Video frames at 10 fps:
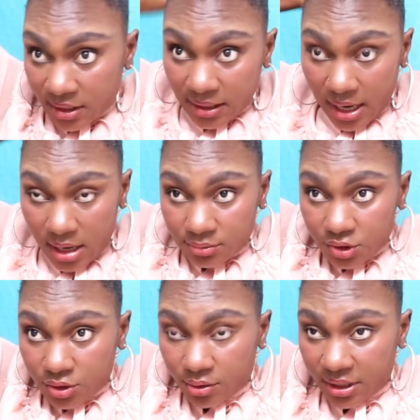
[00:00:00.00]
Now I'm
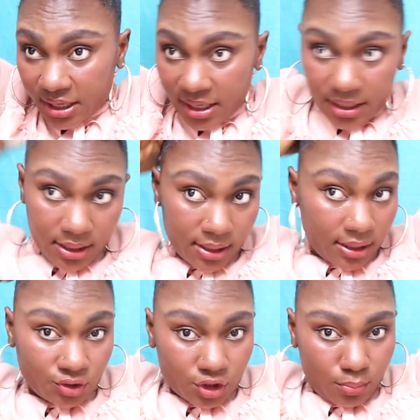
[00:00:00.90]
just going ahead
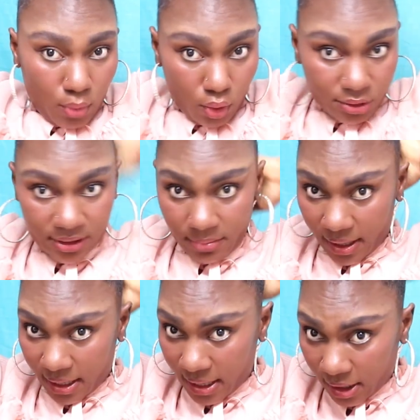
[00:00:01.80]
and just molding
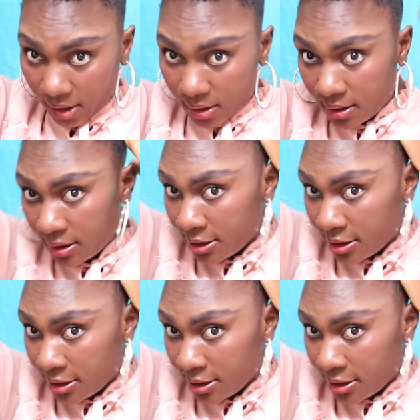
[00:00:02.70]
my hair